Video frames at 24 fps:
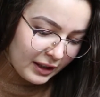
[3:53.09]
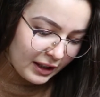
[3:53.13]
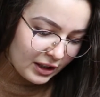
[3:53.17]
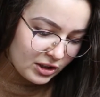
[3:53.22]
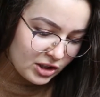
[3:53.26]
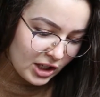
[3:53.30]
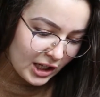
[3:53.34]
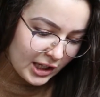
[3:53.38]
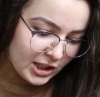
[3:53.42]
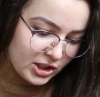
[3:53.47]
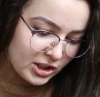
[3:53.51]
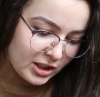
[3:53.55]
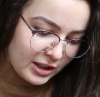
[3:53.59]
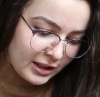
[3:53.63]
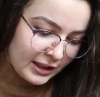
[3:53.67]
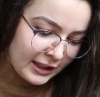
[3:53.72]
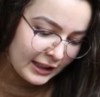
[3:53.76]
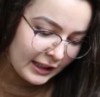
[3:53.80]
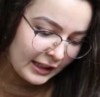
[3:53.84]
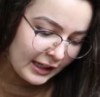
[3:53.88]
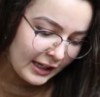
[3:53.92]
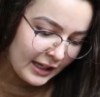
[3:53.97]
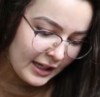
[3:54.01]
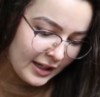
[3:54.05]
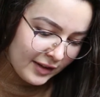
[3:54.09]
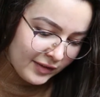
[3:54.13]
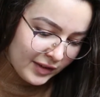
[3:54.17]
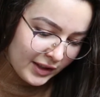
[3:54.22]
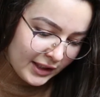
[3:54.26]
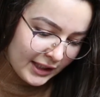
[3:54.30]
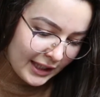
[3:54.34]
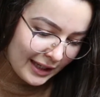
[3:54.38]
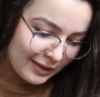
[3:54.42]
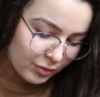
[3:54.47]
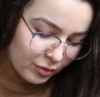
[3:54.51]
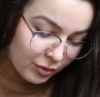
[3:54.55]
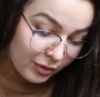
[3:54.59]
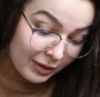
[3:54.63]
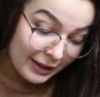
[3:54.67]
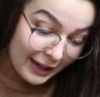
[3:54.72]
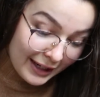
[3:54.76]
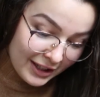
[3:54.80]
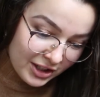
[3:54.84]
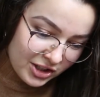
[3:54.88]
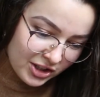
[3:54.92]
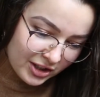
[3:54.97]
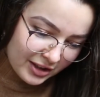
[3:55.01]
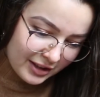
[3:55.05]
suggestions and even several
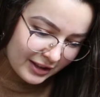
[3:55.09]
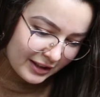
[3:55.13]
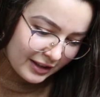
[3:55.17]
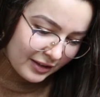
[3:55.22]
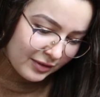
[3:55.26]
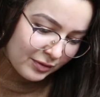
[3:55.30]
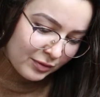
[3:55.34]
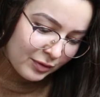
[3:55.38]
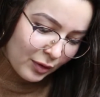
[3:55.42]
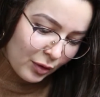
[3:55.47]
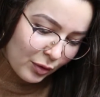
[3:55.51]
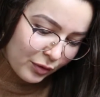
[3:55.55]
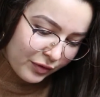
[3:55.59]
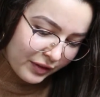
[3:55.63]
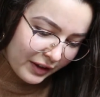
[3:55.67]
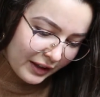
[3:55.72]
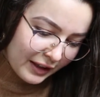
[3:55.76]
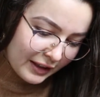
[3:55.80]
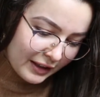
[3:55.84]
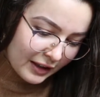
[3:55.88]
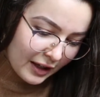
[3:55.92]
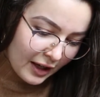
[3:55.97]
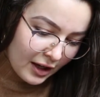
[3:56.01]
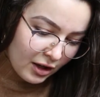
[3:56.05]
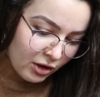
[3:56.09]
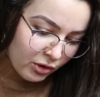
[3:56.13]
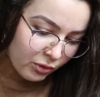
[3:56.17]
legends involving